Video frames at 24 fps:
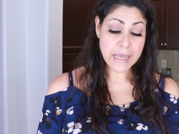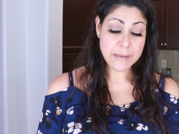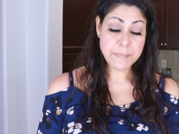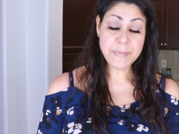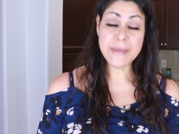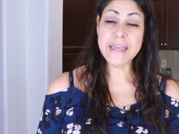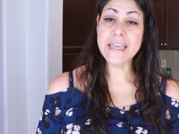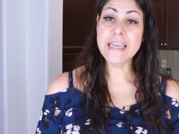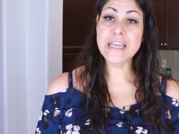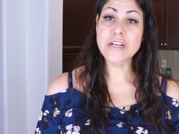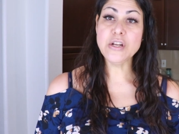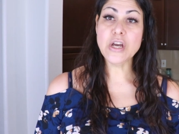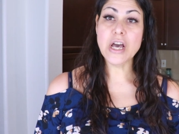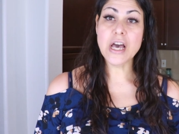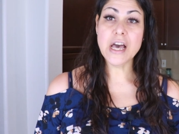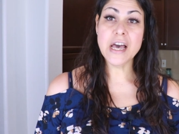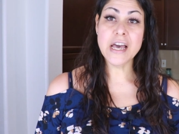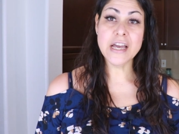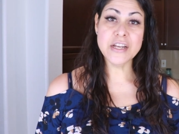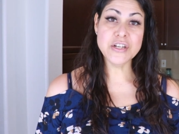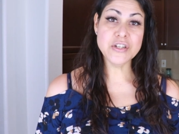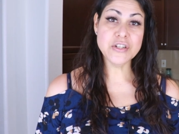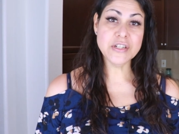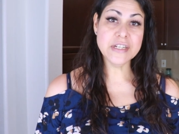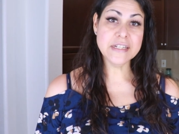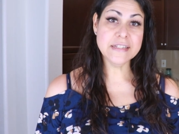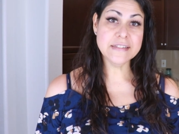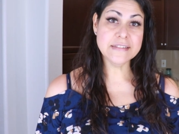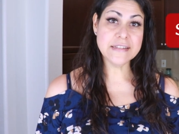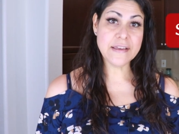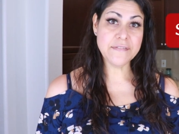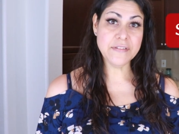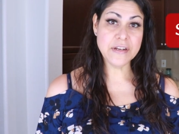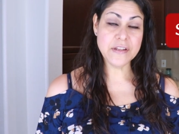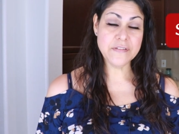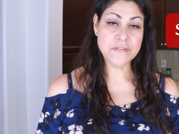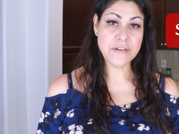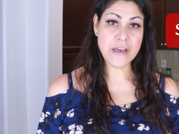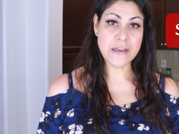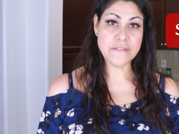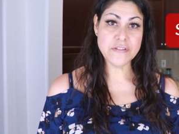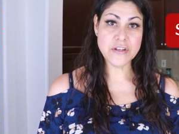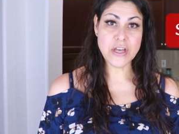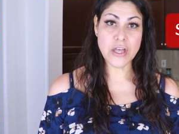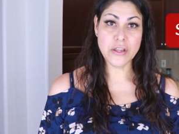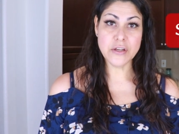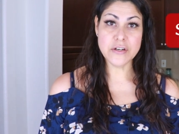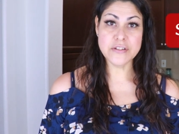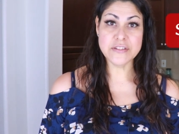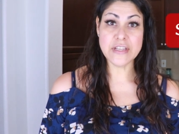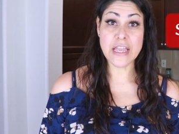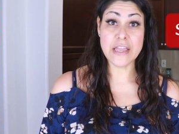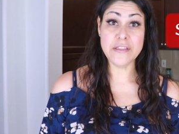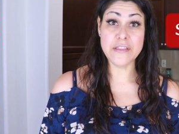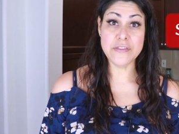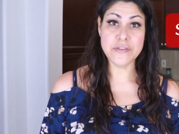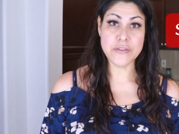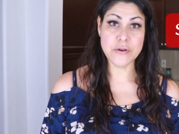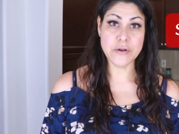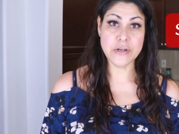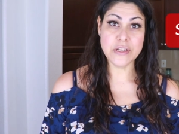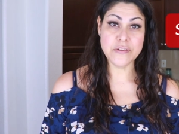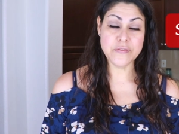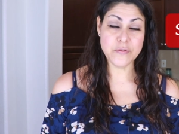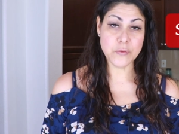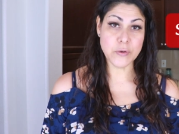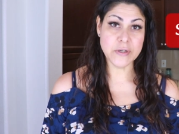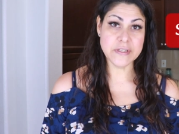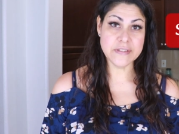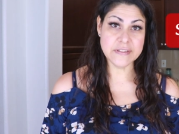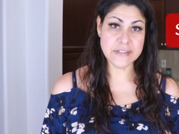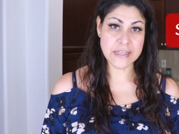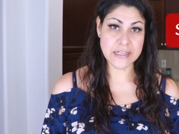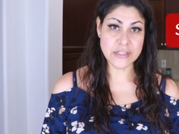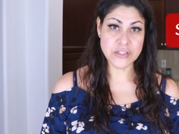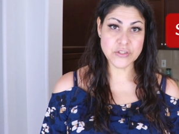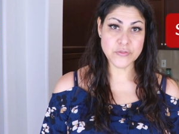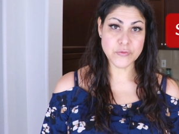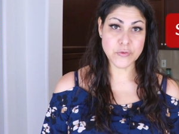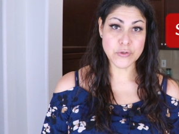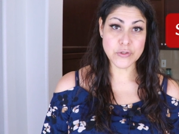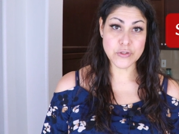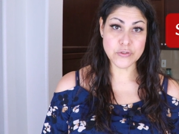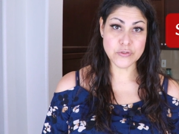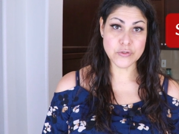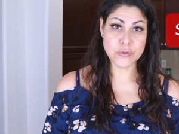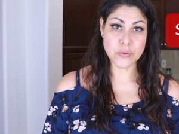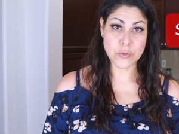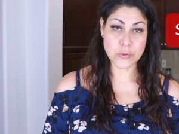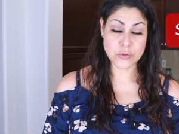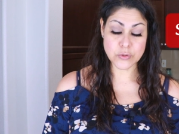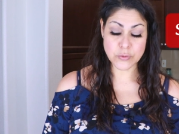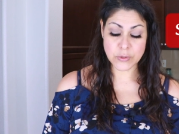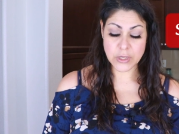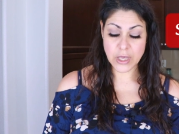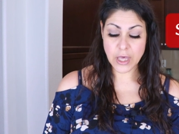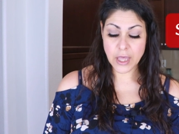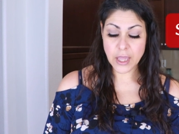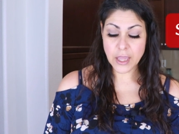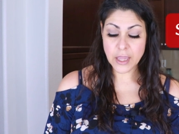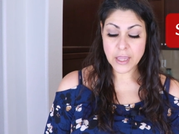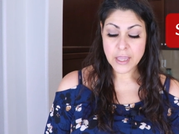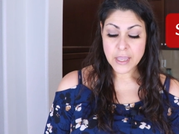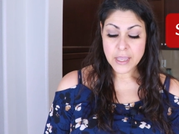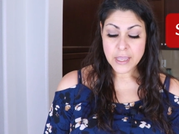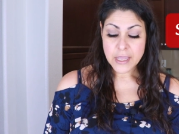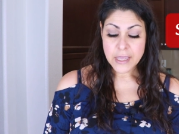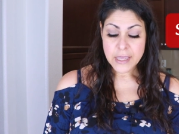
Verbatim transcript: I paid $175.34 for this grocery haul,